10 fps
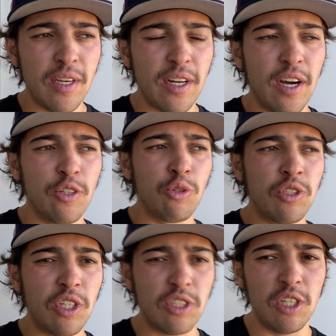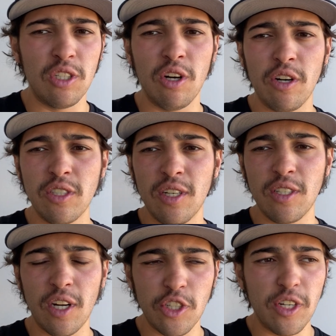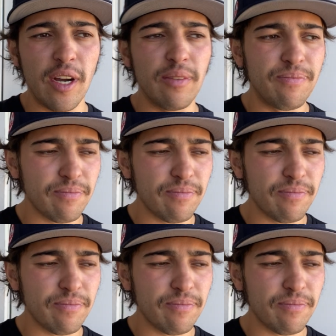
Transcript: He had 116 yards and a touchdown.